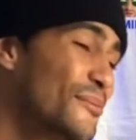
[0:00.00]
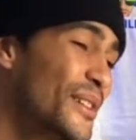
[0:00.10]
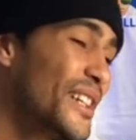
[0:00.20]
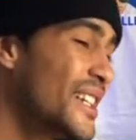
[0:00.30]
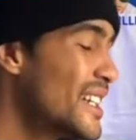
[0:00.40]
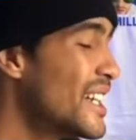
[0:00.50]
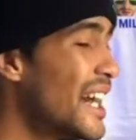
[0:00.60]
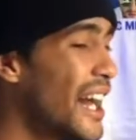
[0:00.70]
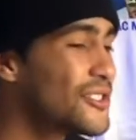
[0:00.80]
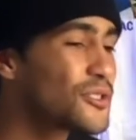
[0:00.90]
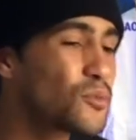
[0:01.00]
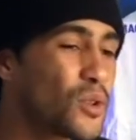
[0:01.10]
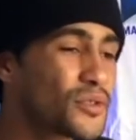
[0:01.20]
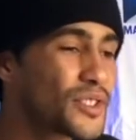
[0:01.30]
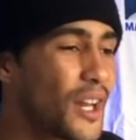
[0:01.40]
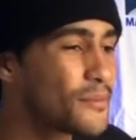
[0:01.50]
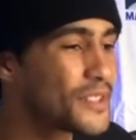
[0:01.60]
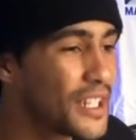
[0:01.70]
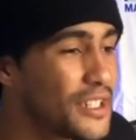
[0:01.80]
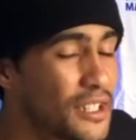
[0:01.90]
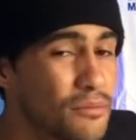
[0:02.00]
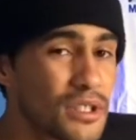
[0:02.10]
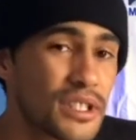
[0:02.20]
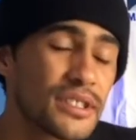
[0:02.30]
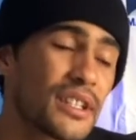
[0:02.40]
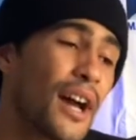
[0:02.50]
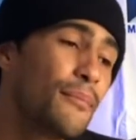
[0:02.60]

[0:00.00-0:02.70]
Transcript: But I just won't stop saying it, because I